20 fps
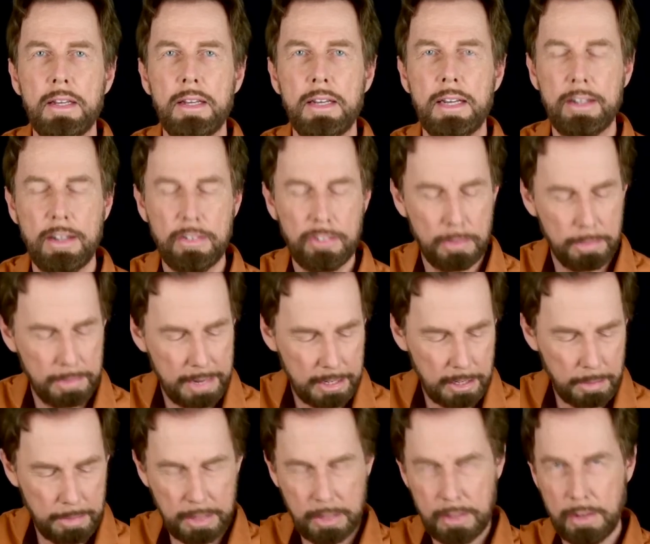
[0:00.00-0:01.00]
It doesn't
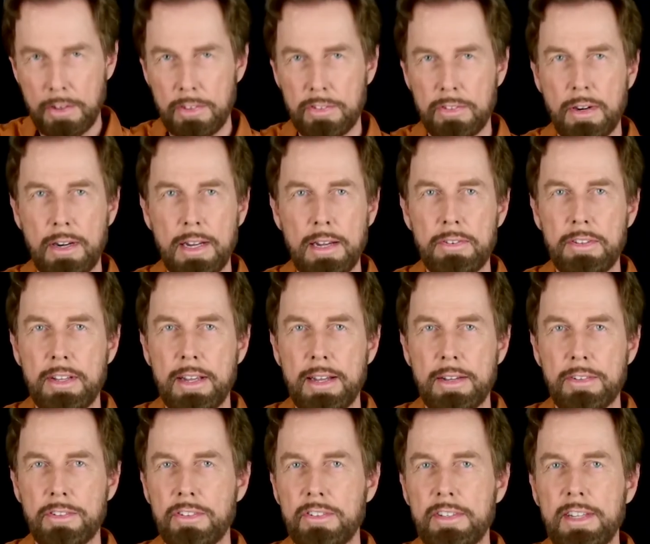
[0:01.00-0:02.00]
matter because your left
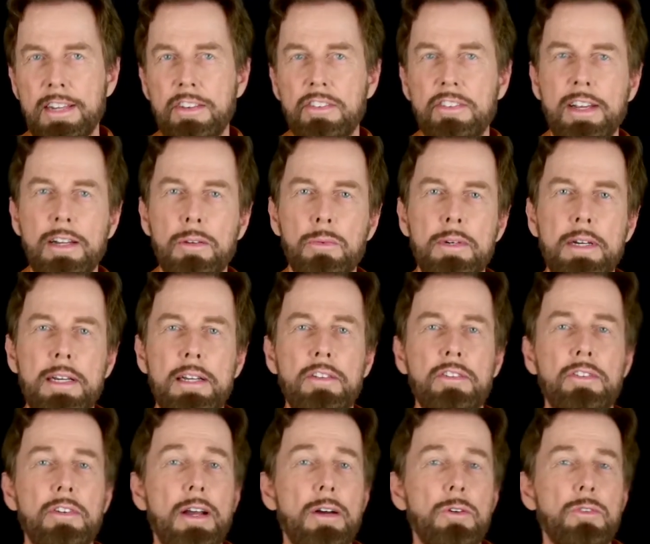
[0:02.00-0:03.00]
hand stays that way
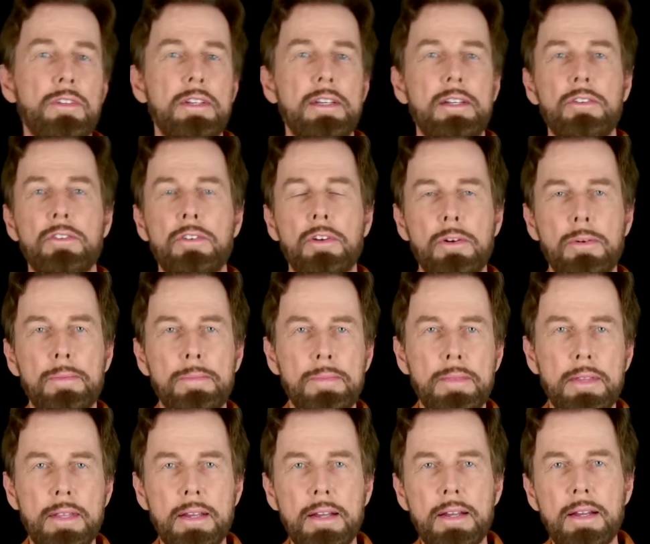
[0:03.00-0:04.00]
throughout the intro.
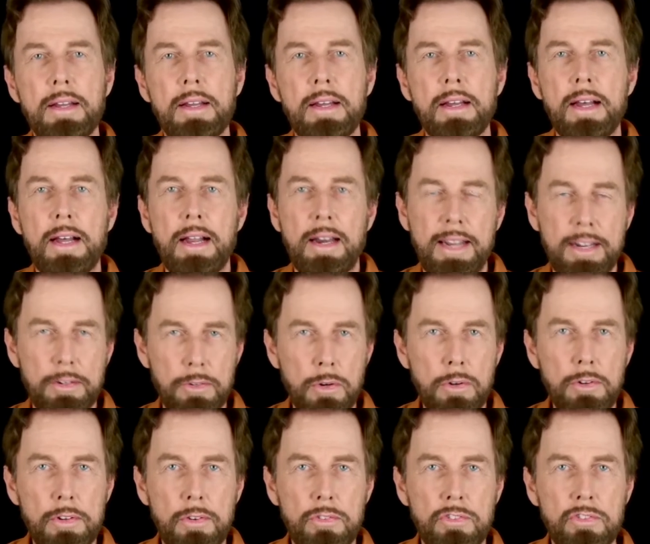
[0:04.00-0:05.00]
Let
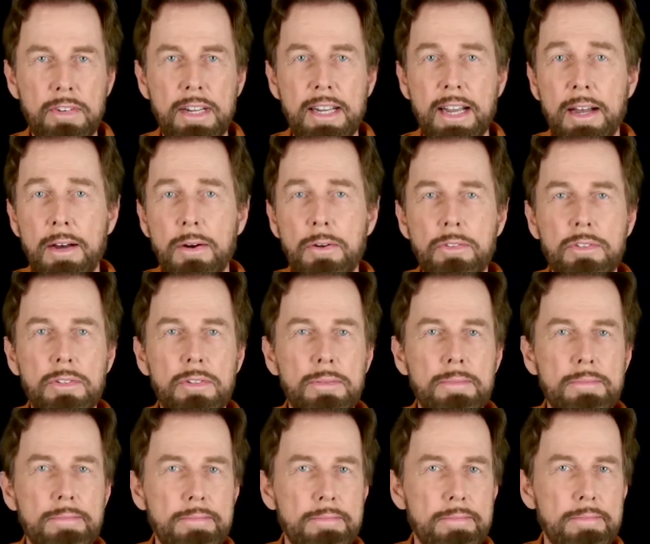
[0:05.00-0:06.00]
all notes ring out
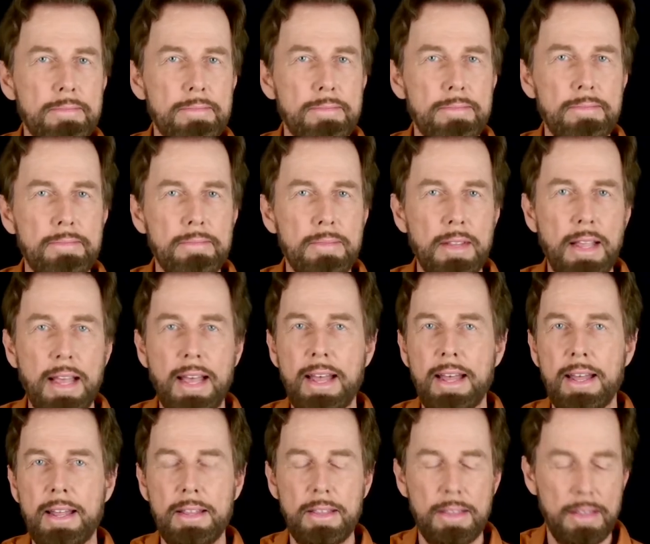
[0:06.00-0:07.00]

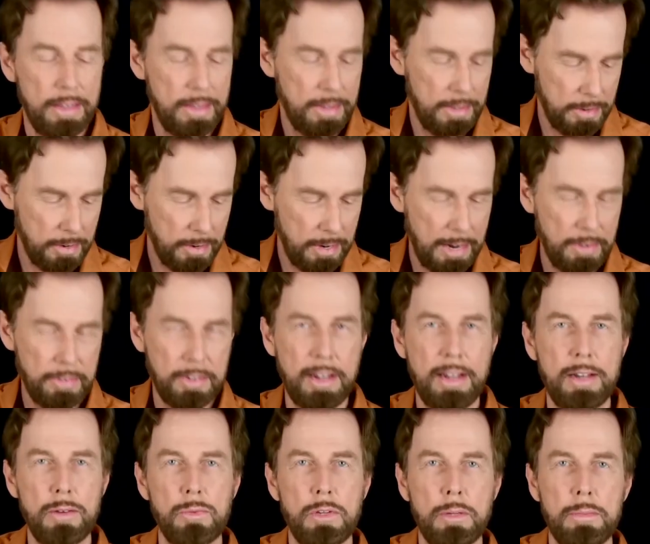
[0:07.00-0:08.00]
and your left
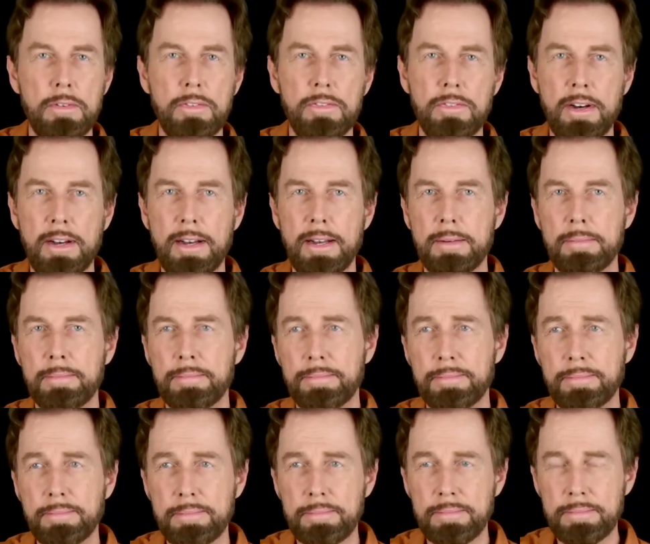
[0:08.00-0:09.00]
hand will be fine.
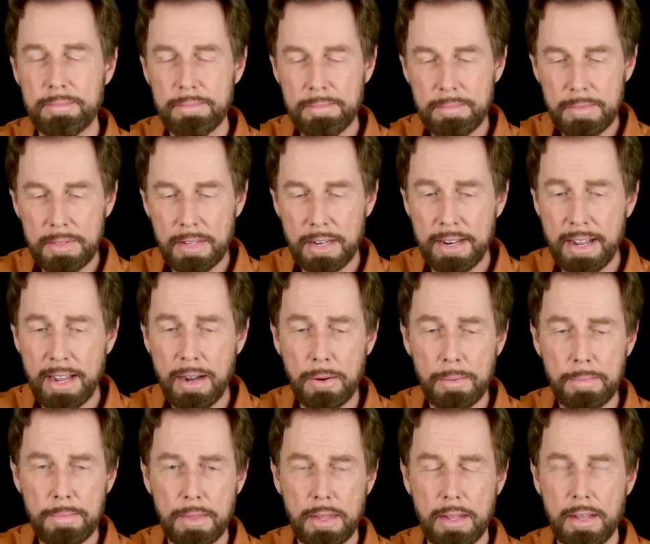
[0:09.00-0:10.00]

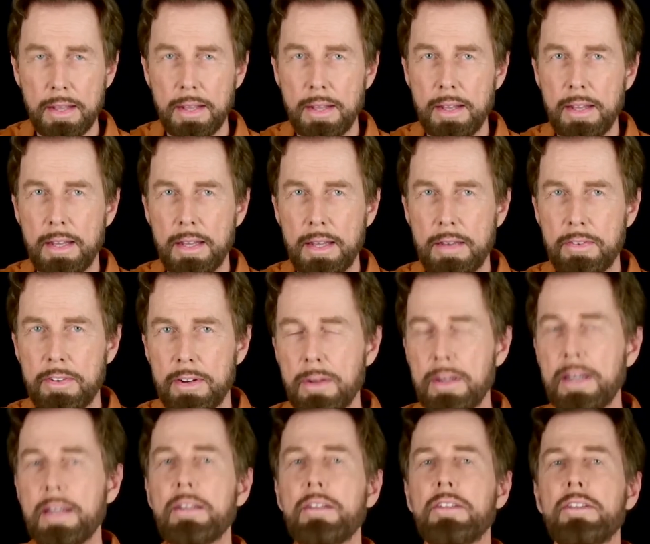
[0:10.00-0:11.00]
Now, if you
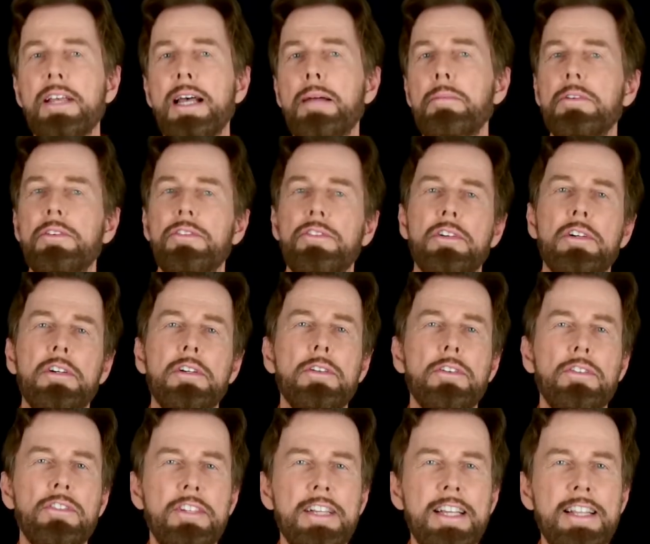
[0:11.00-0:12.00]
look at the tablature, you'll
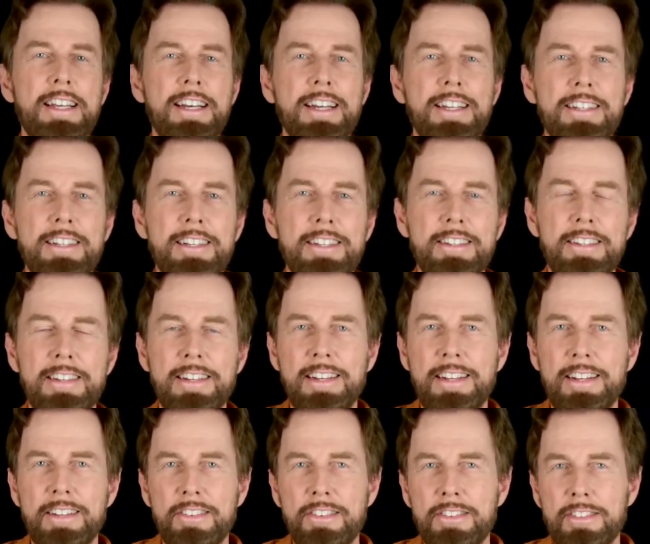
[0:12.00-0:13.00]
see that
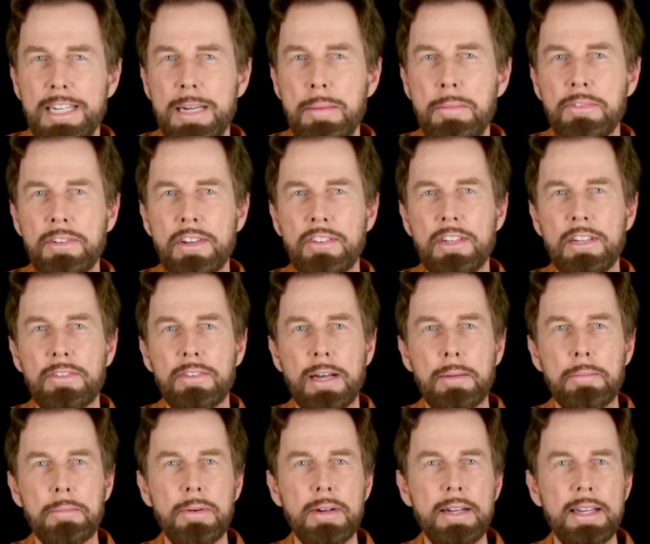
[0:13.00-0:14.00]
it seems as if
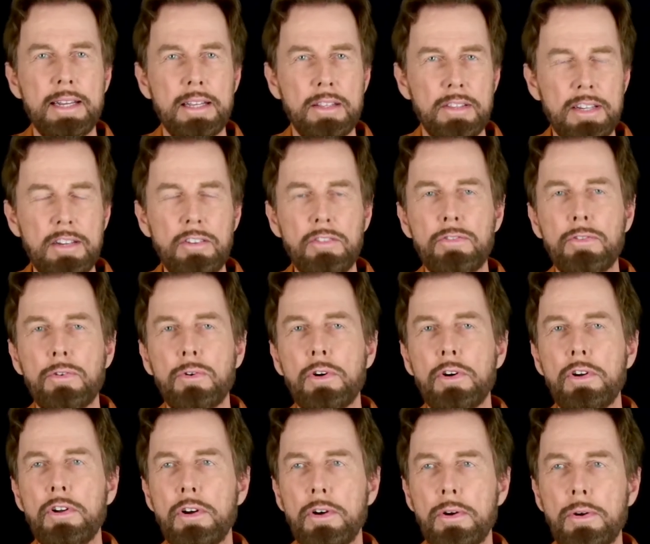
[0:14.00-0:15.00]
I'm playing these 4
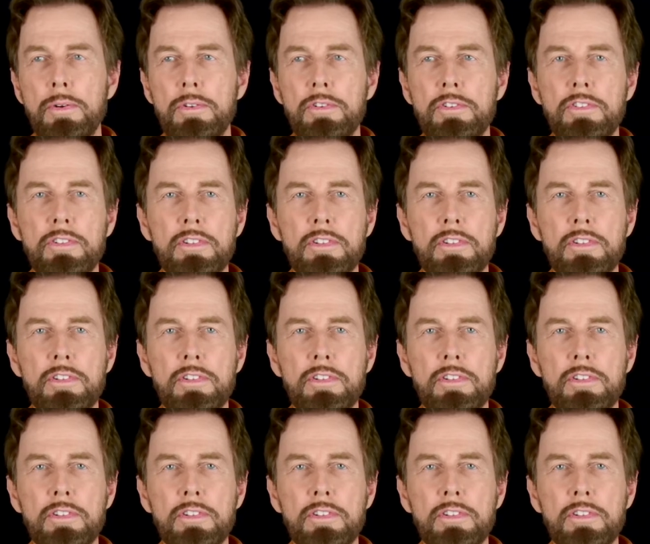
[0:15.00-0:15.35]
notes